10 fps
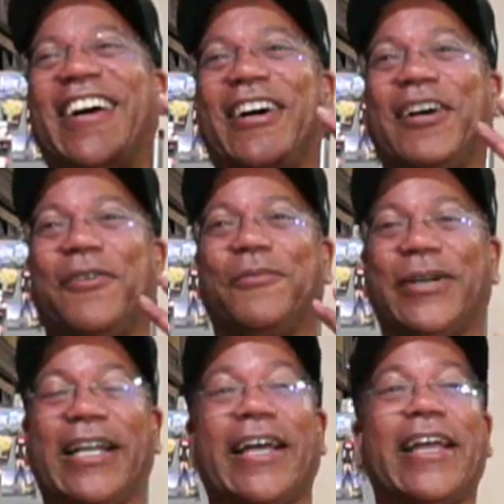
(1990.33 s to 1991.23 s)
um,
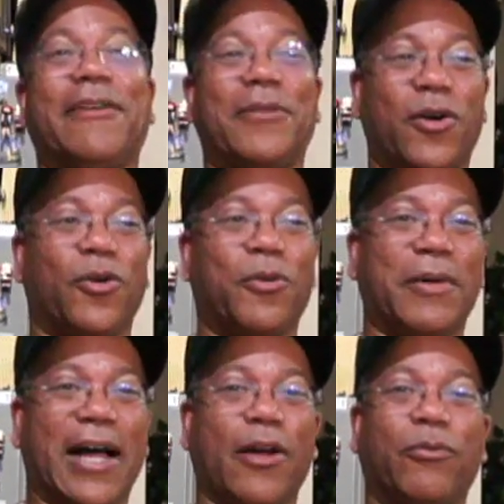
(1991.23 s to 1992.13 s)
when I am home,
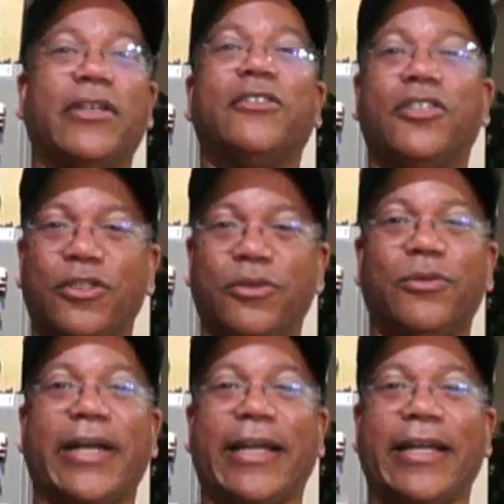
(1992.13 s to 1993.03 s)
I will
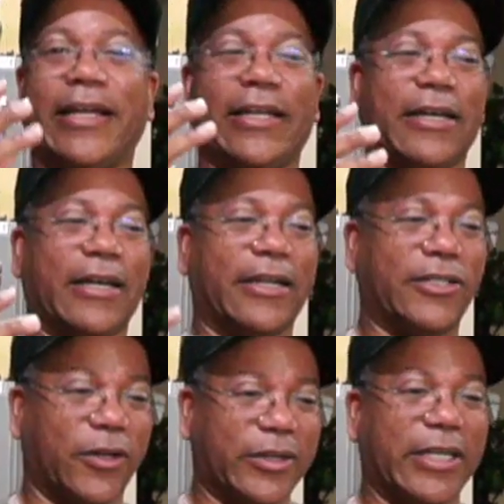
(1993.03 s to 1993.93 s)
do a uh,
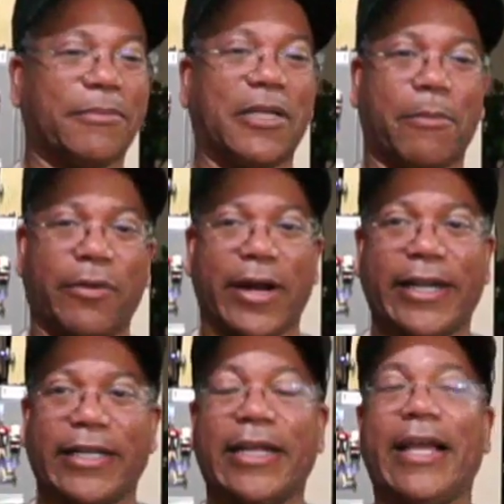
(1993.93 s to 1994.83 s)
turkey. I'm gonna
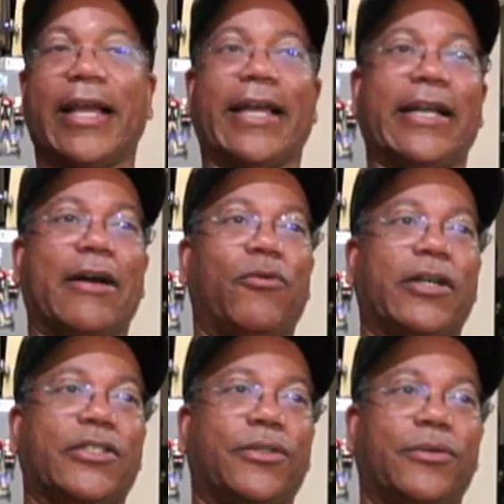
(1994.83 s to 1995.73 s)
brine it, and I
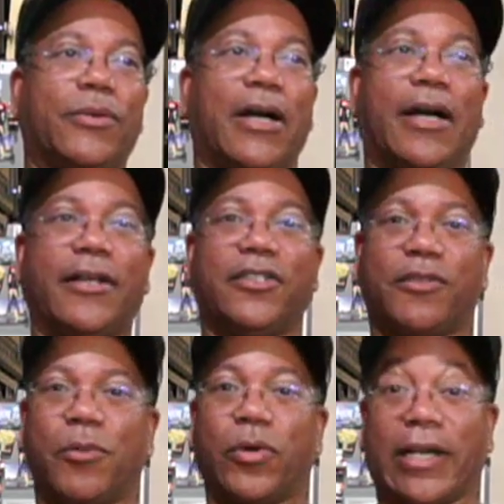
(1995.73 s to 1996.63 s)
want to uh,
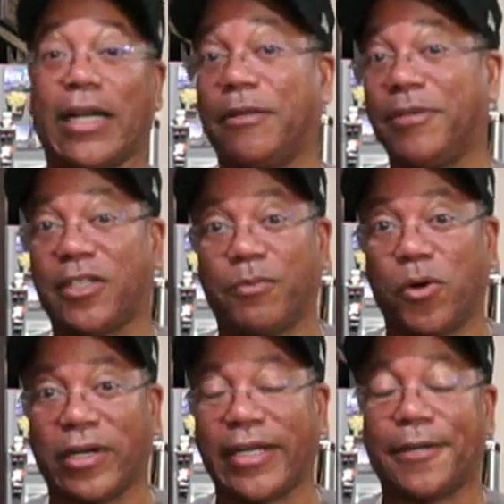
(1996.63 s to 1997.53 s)
smoke it. I got the big
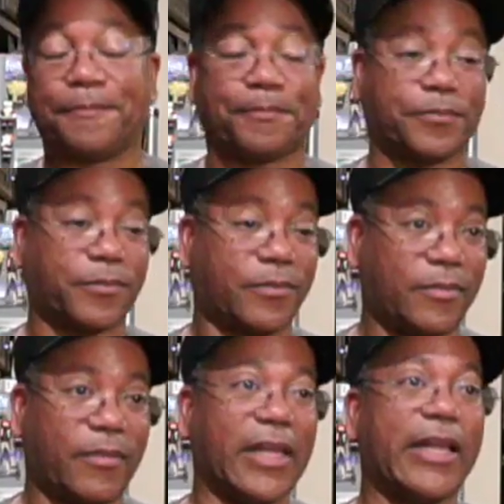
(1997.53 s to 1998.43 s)
smoker now,
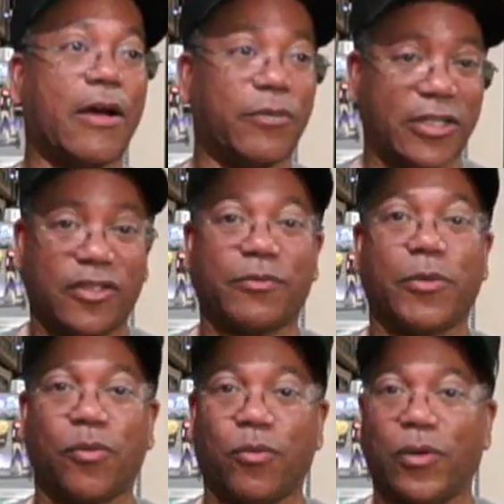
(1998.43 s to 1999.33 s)
and I want to
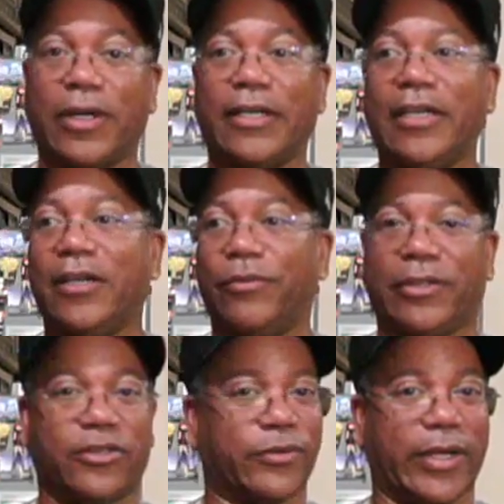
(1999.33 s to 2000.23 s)
smoke one
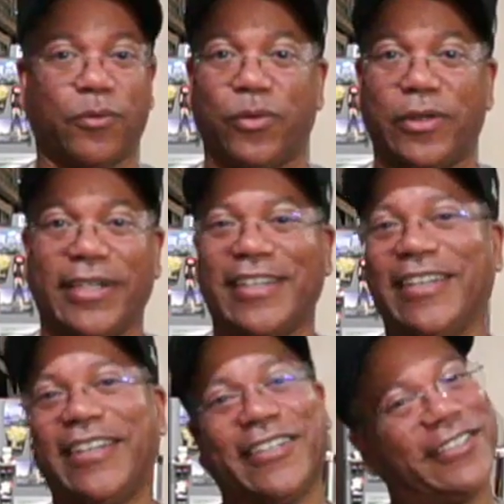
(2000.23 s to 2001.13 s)
with straight wood.
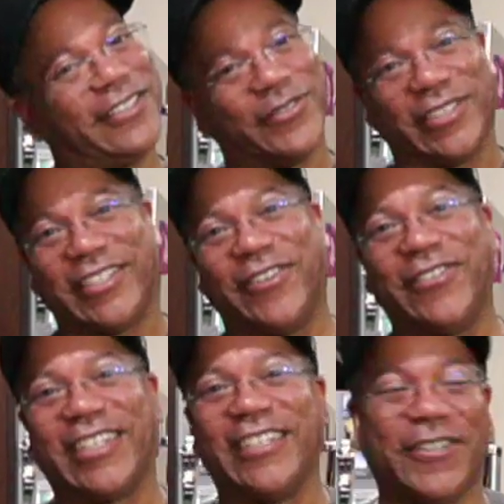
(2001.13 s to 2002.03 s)
We'll see what
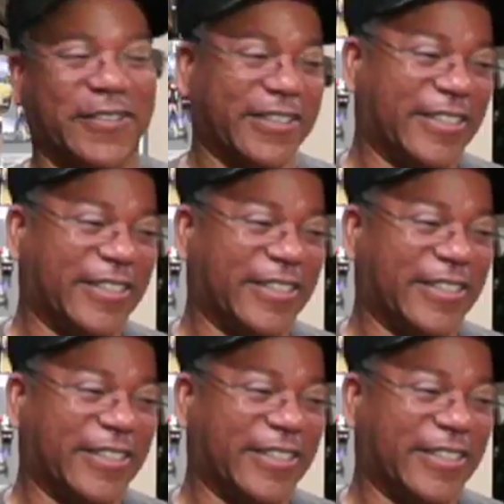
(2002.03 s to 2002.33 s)
we can do.